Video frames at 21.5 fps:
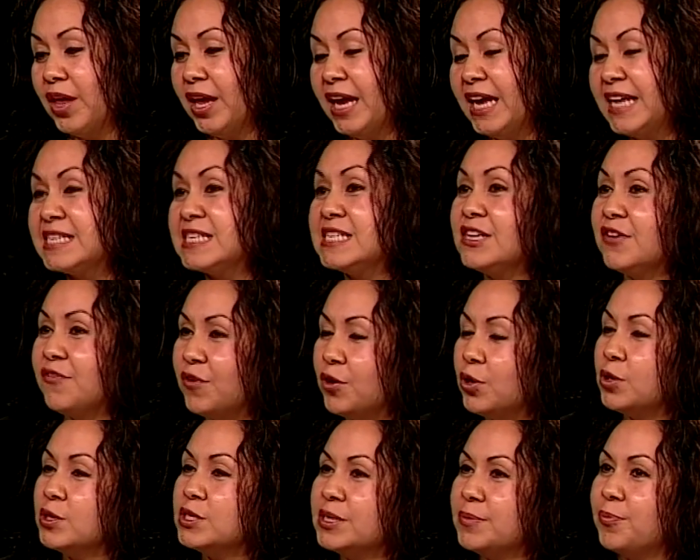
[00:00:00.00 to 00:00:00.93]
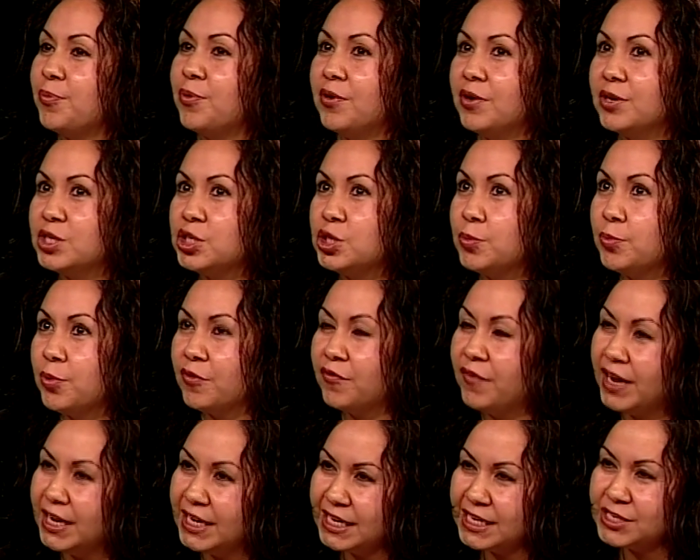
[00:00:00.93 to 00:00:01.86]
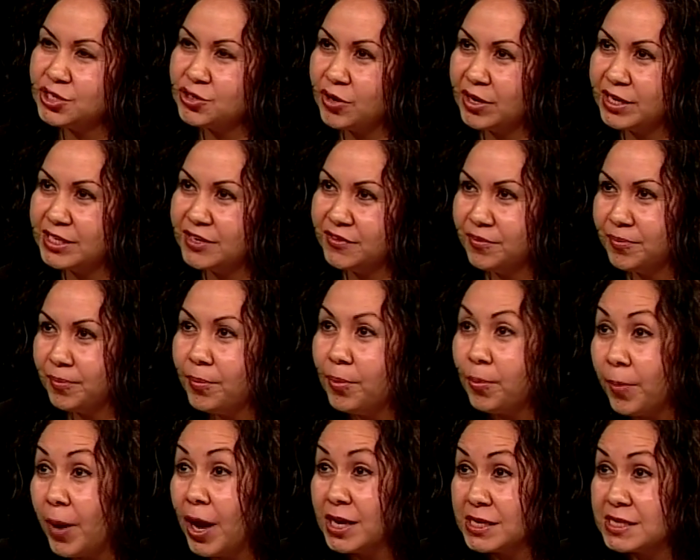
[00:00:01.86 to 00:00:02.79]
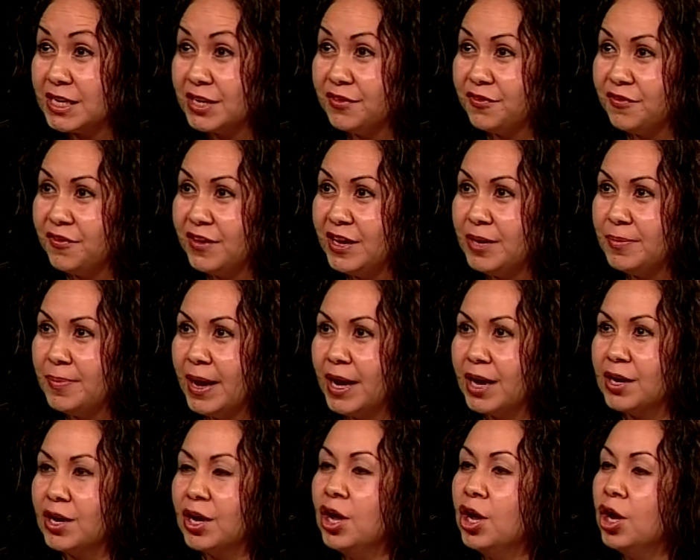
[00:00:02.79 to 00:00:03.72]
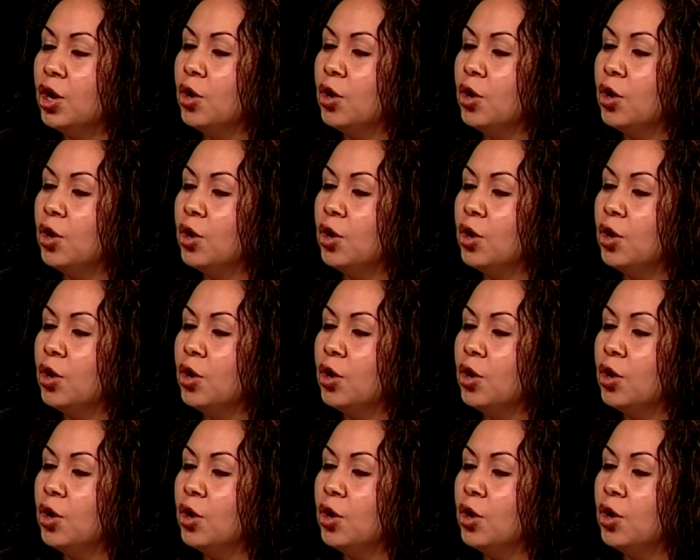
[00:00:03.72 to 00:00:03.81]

it's difficult to provide constructive and positive feedback